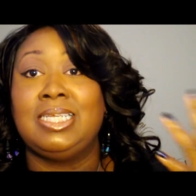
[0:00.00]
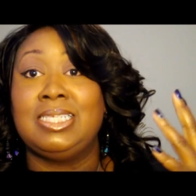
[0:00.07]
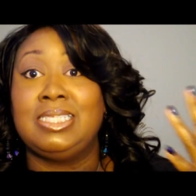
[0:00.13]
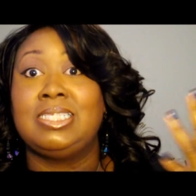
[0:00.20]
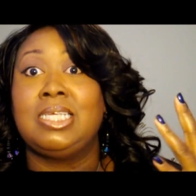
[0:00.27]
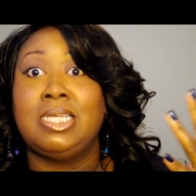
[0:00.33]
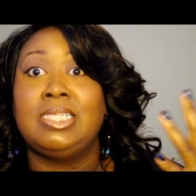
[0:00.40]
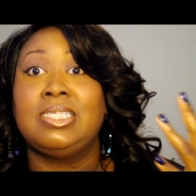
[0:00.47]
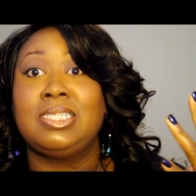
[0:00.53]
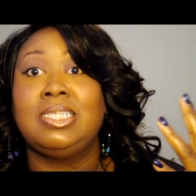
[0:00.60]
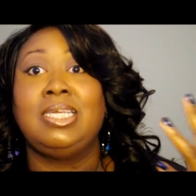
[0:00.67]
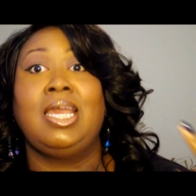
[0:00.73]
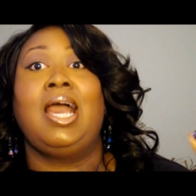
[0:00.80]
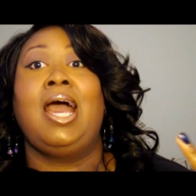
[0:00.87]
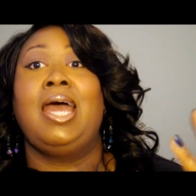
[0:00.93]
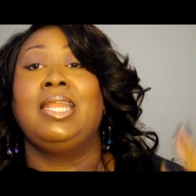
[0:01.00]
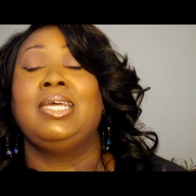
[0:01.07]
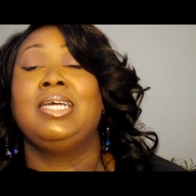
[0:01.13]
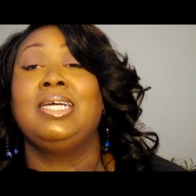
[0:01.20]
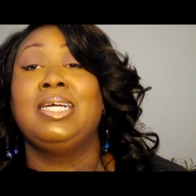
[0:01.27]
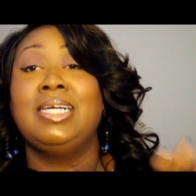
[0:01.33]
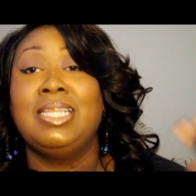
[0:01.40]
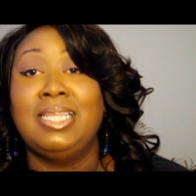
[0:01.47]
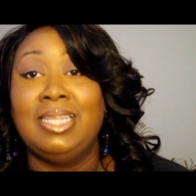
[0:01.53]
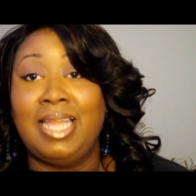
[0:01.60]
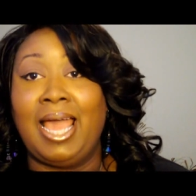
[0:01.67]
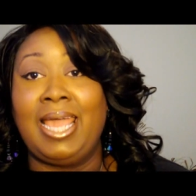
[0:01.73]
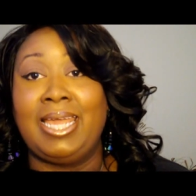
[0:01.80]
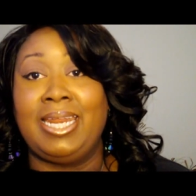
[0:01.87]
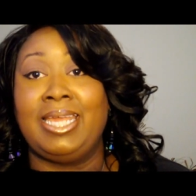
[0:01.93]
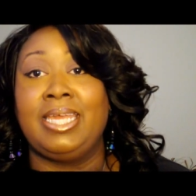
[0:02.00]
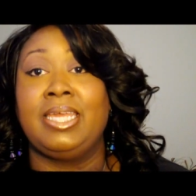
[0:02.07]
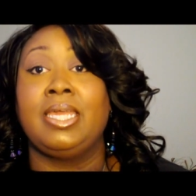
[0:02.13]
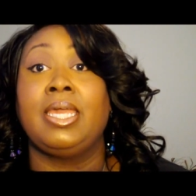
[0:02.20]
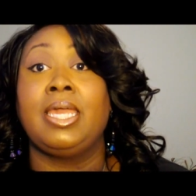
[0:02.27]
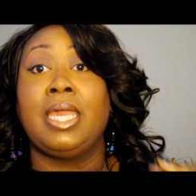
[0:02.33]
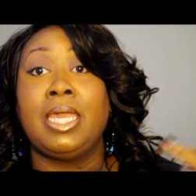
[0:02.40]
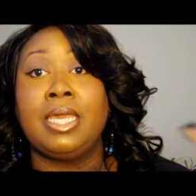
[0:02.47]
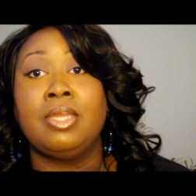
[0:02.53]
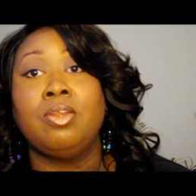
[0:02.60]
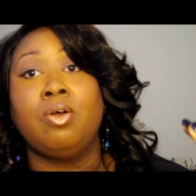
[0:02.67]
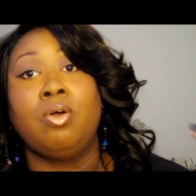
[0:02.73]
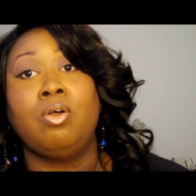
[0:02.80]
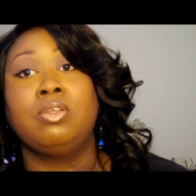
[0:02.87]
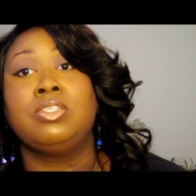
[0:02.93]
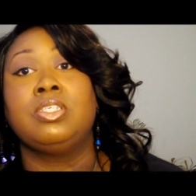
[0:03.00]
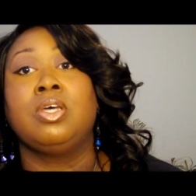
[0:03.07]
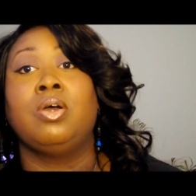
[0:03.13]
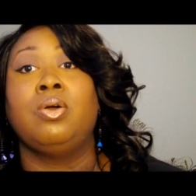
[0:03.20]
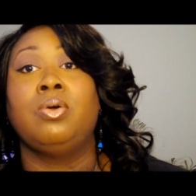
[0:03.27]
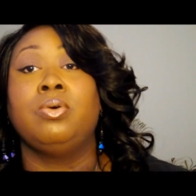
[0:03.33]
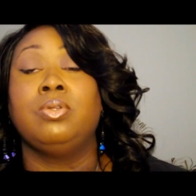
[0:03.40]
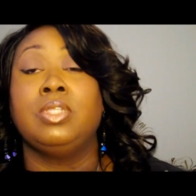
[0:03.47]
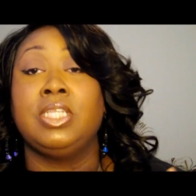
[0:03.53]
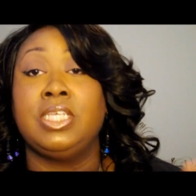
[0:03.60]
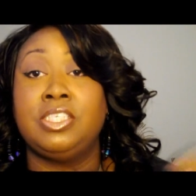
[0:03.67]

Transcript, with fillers: intensely hot lighting and also